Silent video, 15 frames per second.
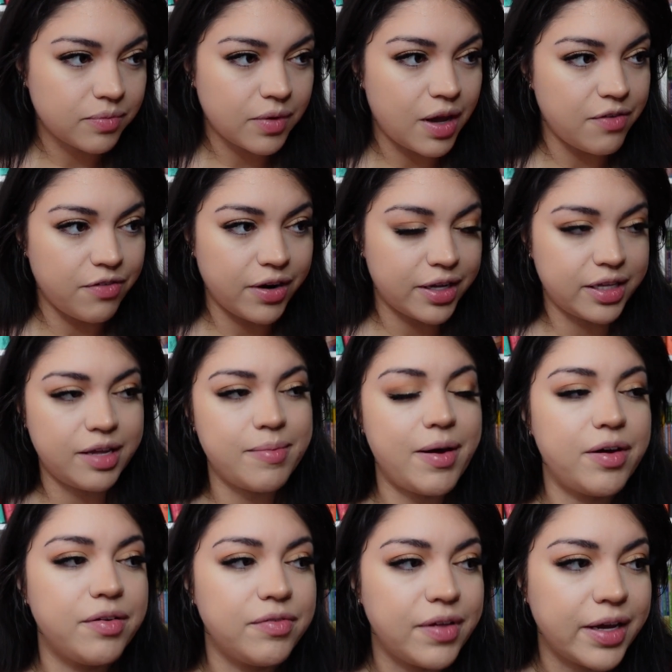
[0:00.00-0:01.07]
I forget the
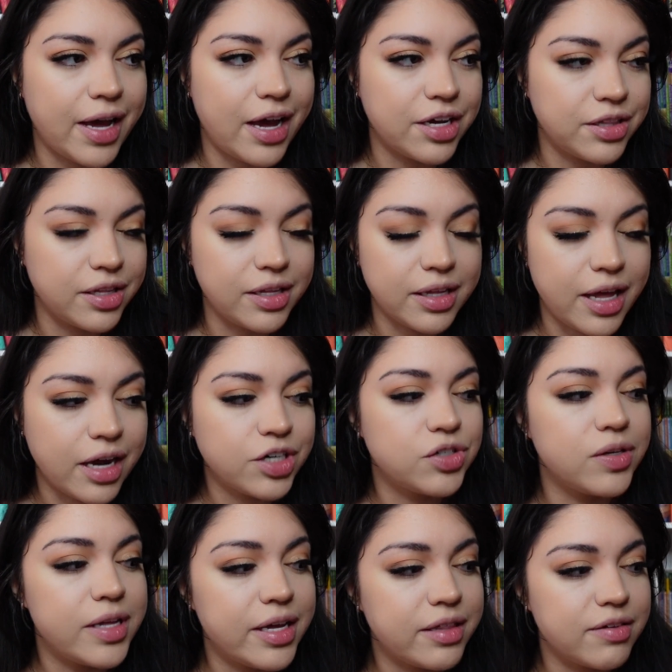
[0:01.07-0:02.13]
amount of like the
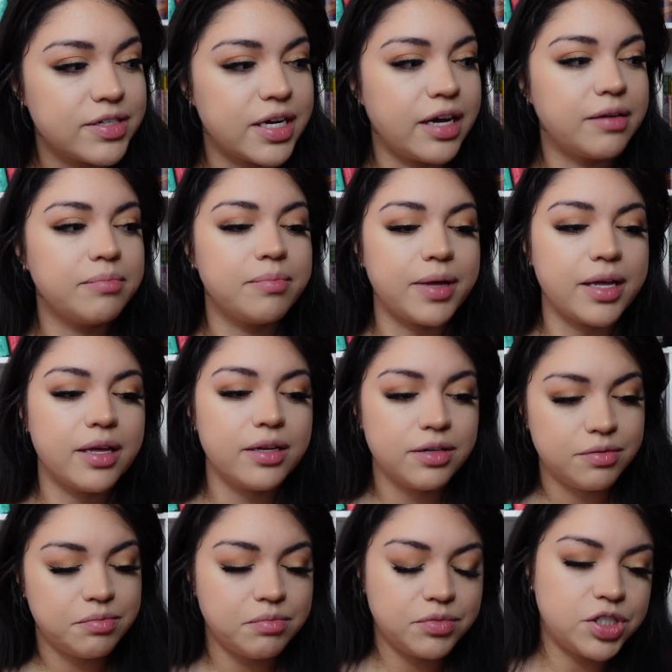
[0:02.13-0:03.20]
actual length of time, but
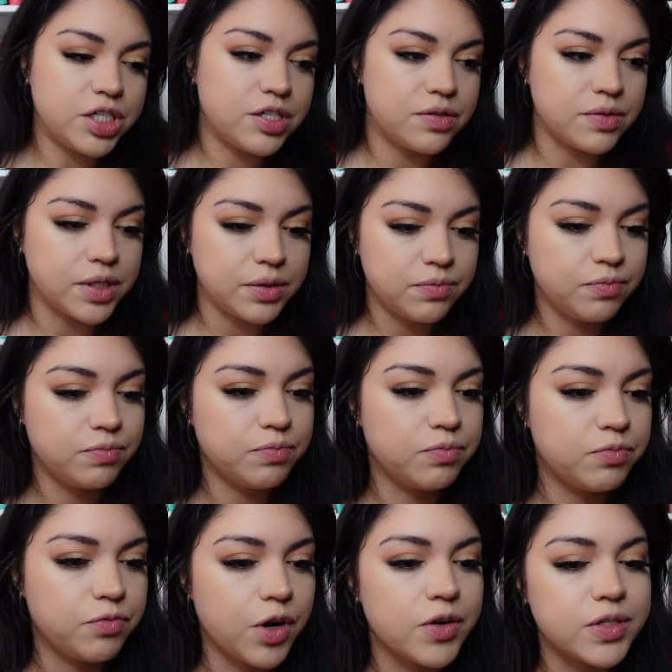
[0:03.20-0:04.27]
she's like
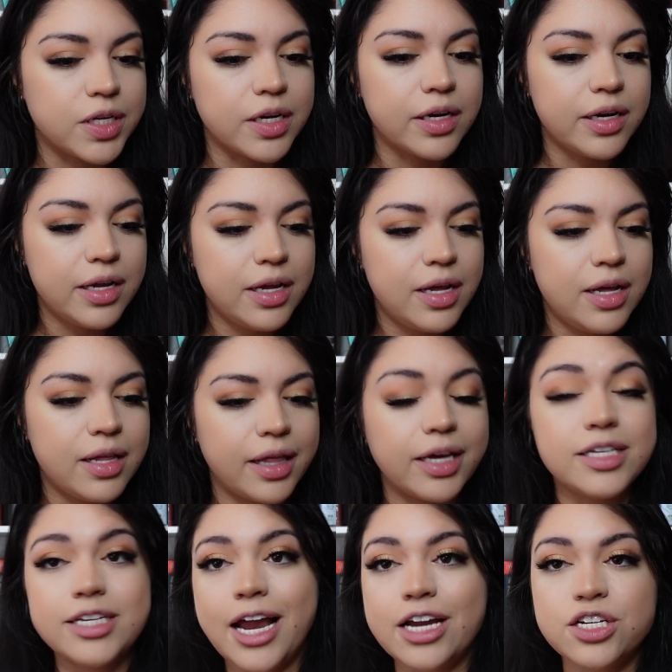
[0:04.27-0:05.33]
frozen like a
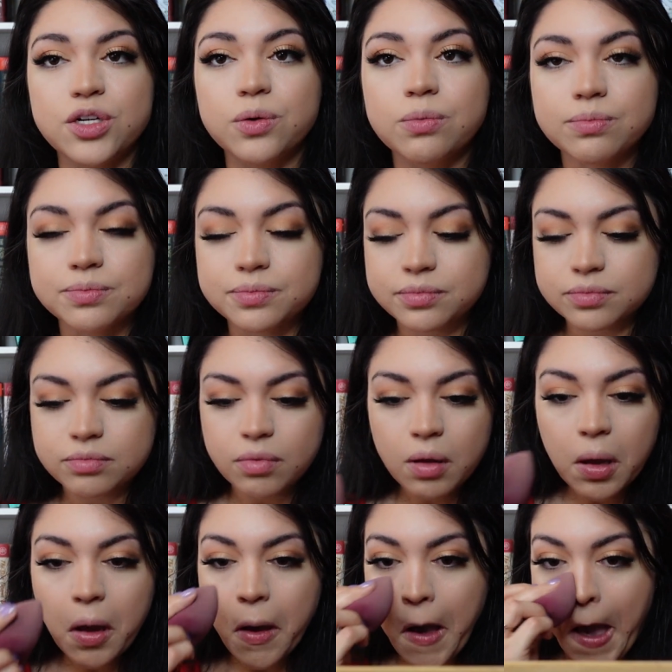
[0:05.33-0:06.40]
statue.
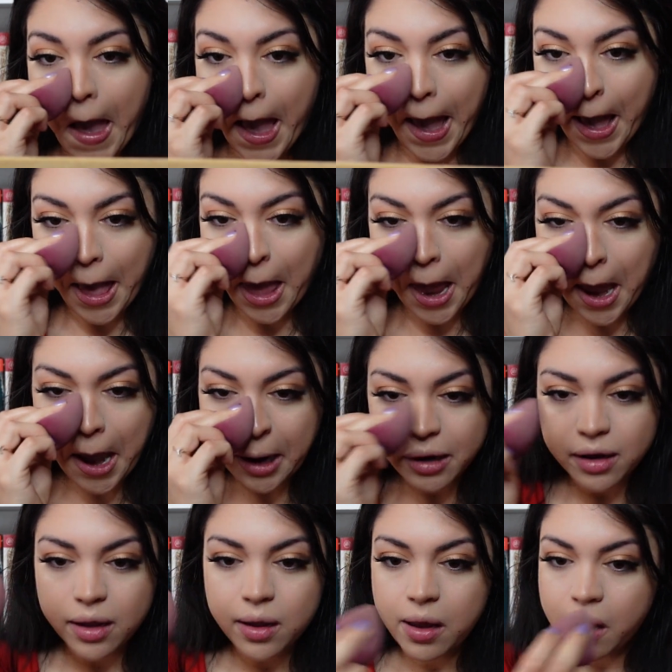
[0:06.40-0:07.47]

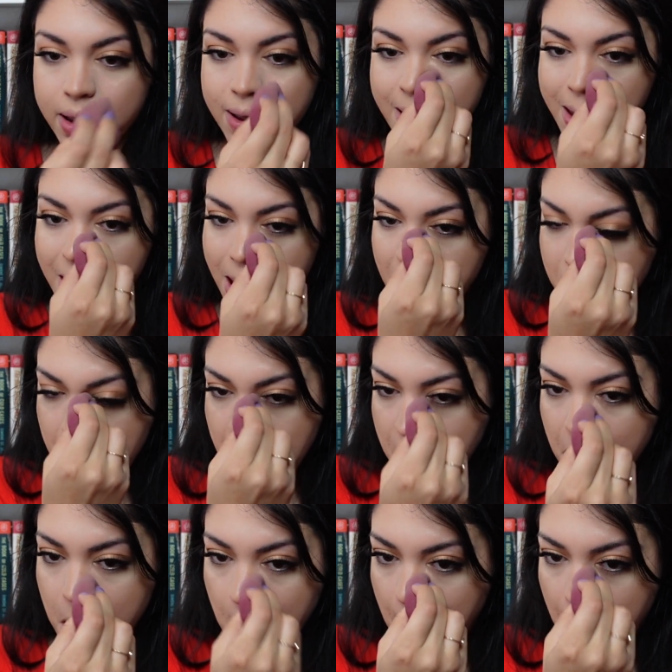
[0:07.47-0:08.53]
And
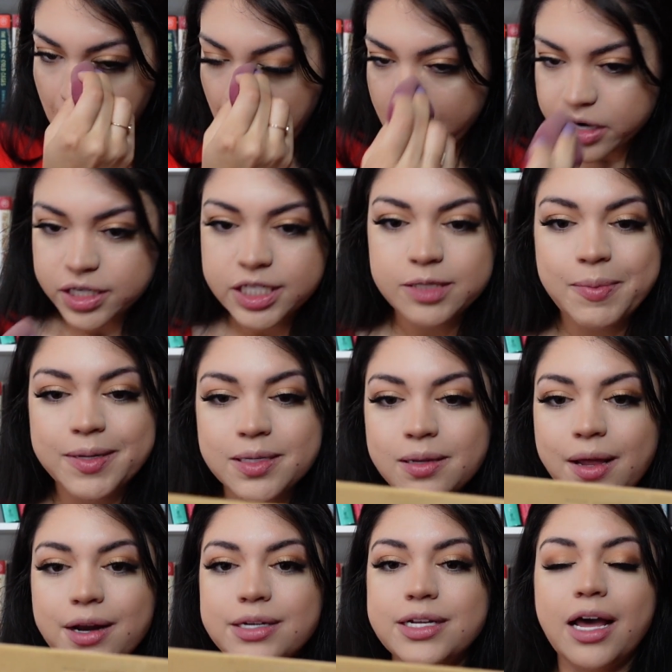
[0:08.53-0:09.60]
she spends a
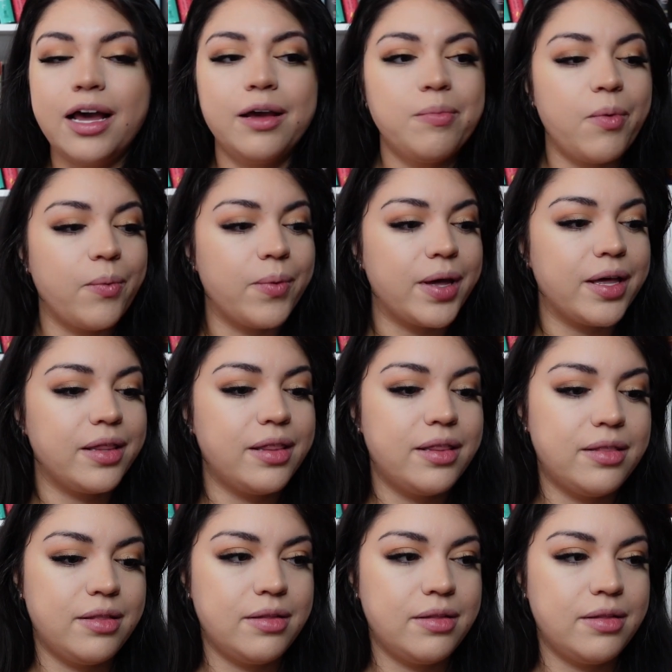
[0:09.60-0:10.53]
lot of time with